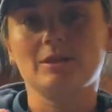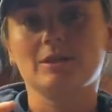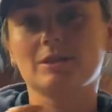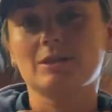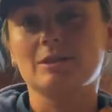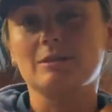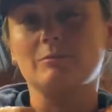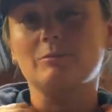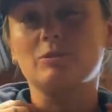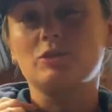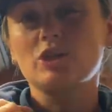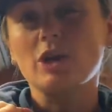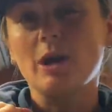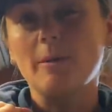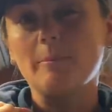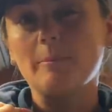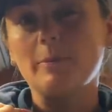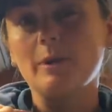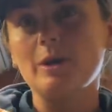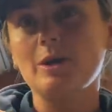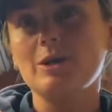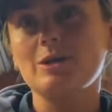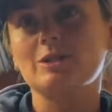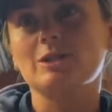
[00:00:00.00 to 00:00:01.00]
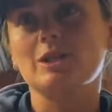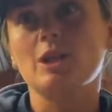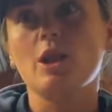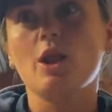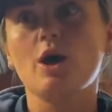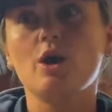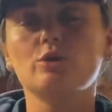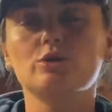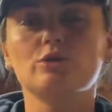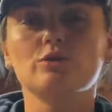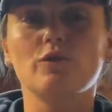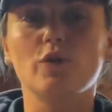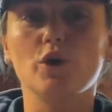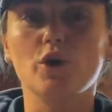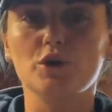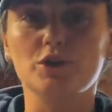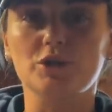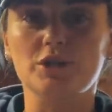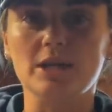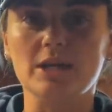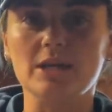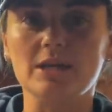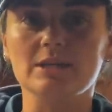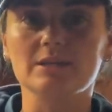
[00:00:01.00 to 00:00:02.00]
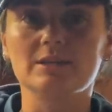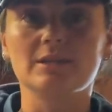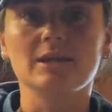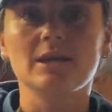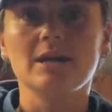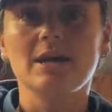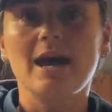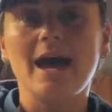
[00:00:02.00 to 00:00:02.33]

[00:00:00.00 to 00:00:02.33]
some jumpers, loads of hoodies